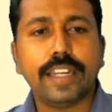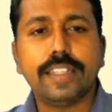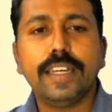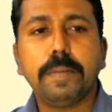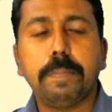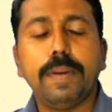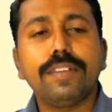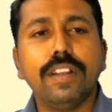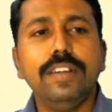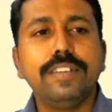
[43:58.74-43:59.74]
there. Please
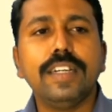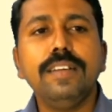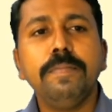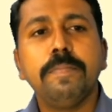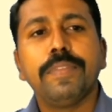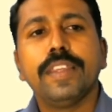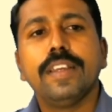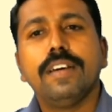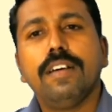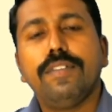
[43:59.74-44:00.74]
listen.
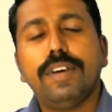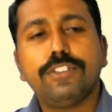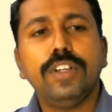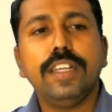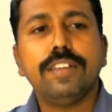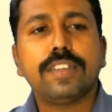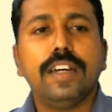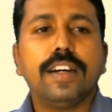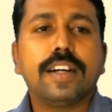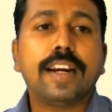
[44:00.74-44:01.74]
First one is
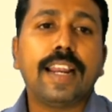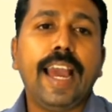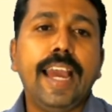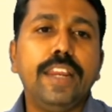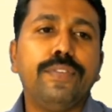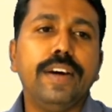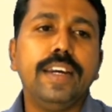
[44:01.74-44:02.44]
clarify